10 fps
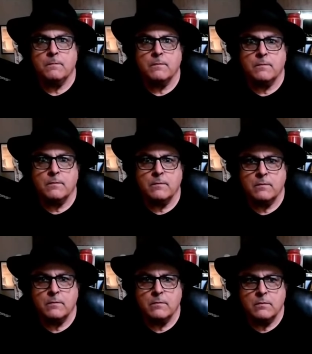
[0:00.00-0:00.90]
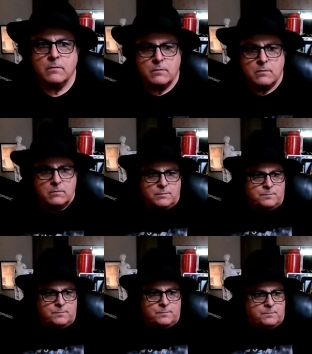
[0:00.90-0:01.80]

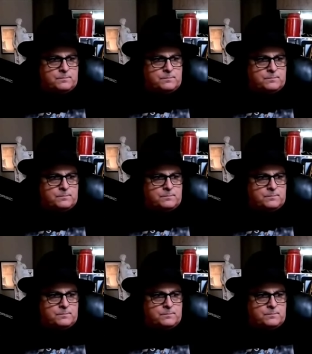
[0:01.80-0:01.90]
Nothing is said.